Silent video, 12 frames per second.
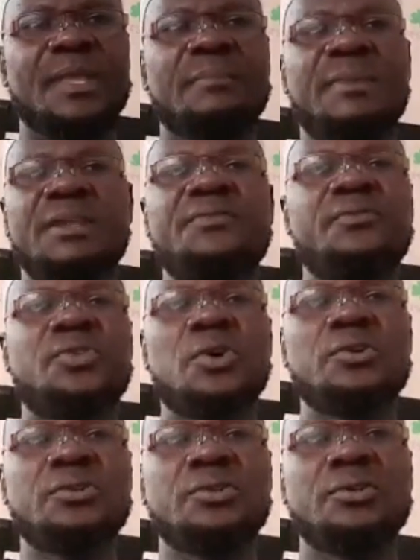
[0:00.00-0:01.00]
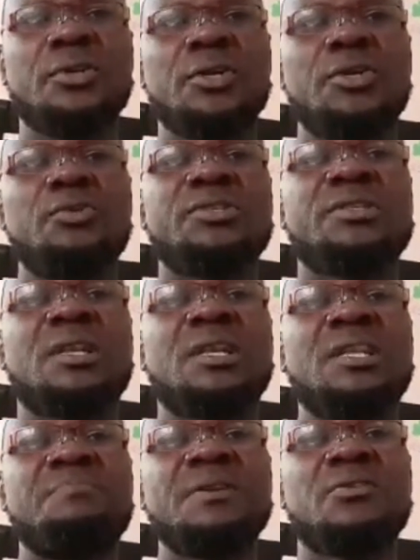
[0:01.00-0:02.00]
But if you don't, you are
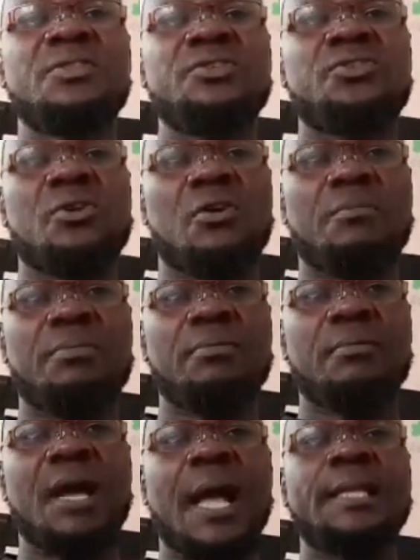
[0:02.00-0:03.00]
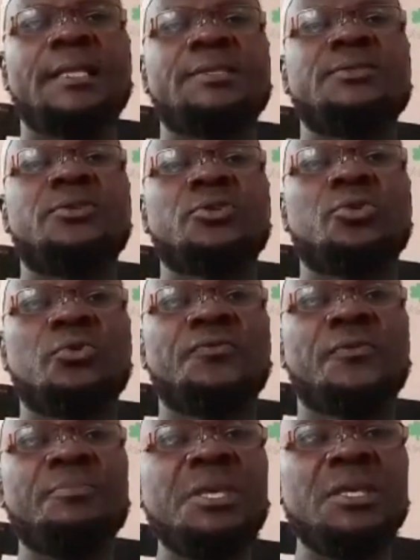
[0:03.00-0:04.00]
sleeping on the job. And it is not good
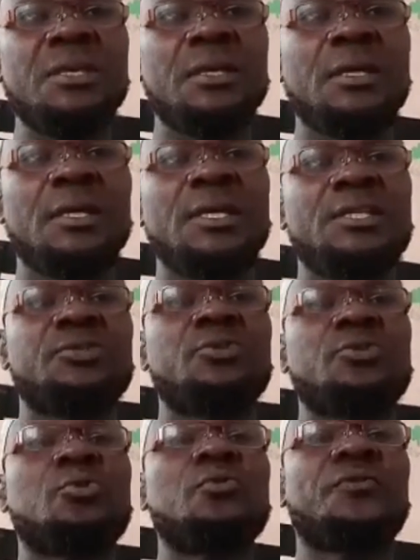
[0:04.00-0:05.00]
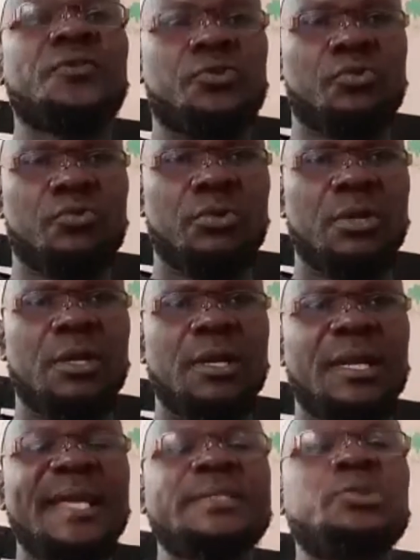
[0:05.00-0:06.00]
for me, it's not good for you.
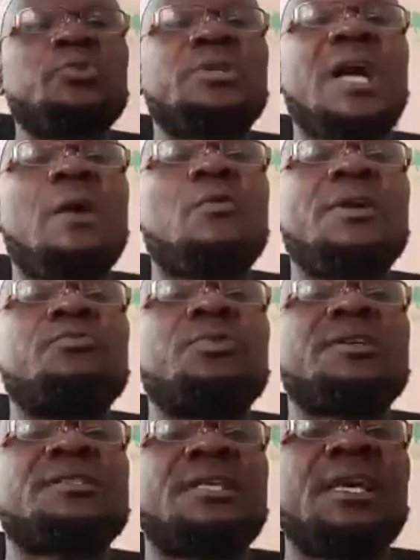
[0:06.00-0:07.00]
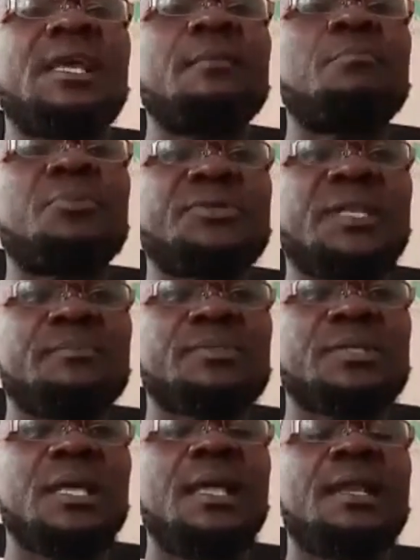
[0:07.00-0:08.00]
Let's do dawah when we are still
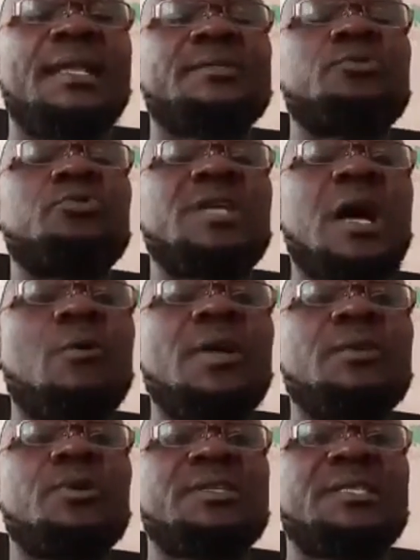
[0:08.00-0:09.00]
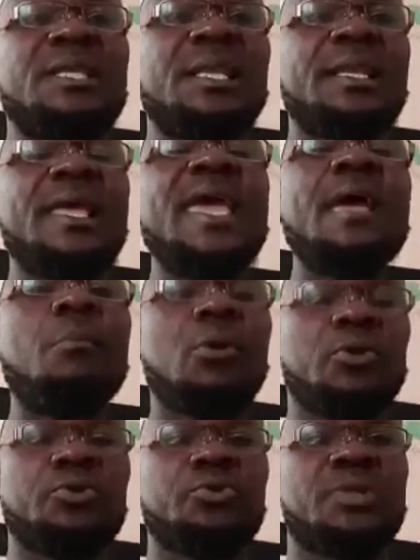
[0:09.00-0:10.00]
Muslims. Let's do dawah when we are still
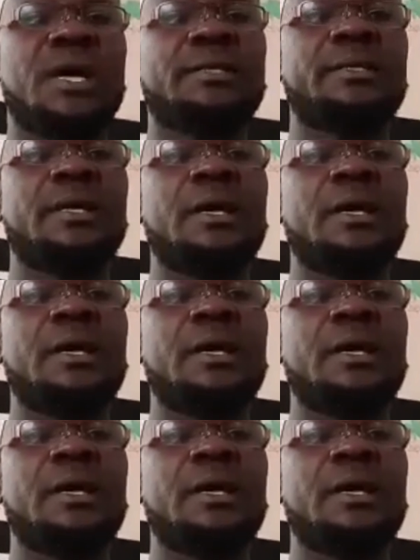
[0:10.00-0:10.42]
able to do that.